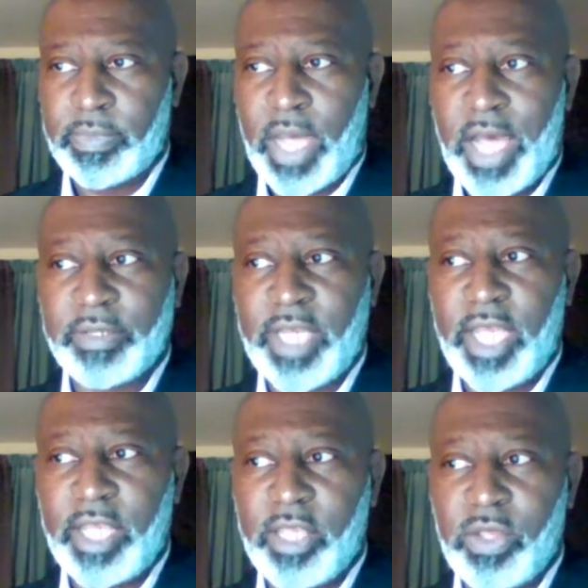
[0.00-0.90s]
I'm
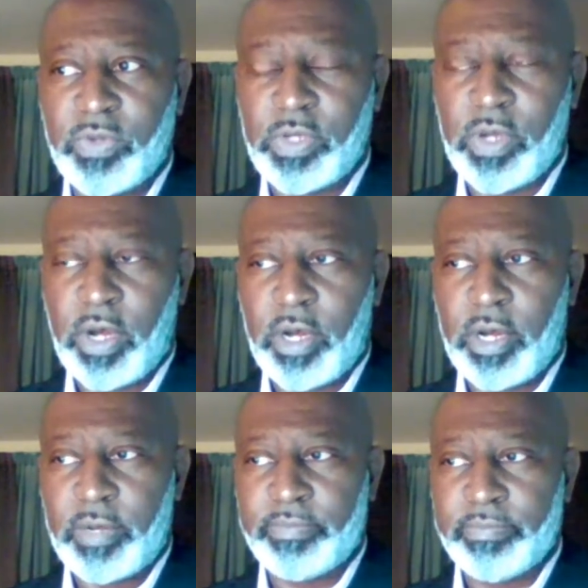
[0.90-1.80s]
taking you to
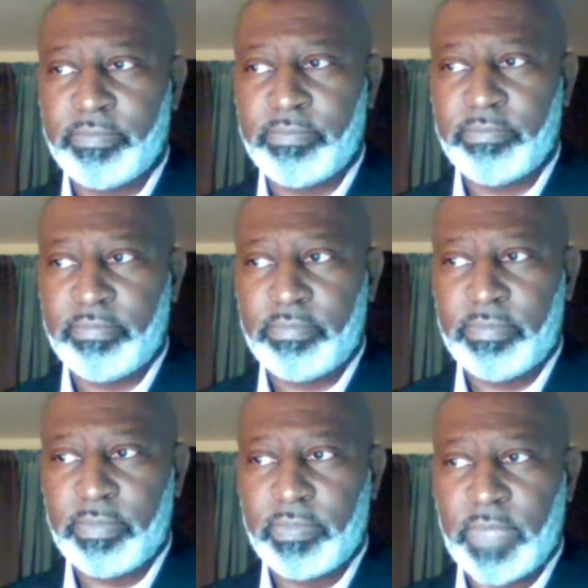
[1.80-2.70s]
um
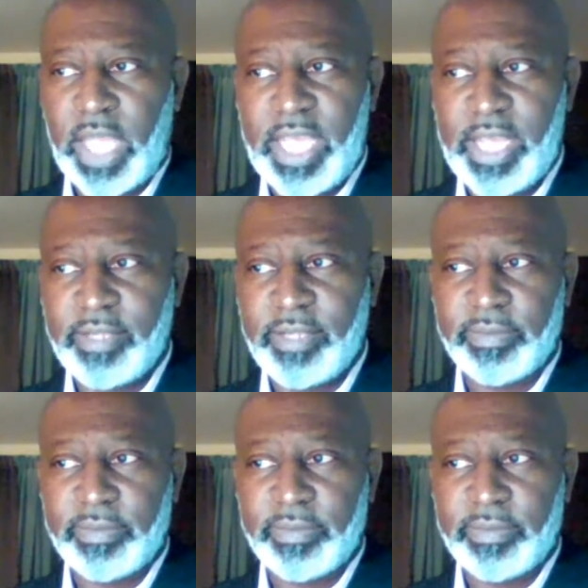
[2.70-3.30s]
eat.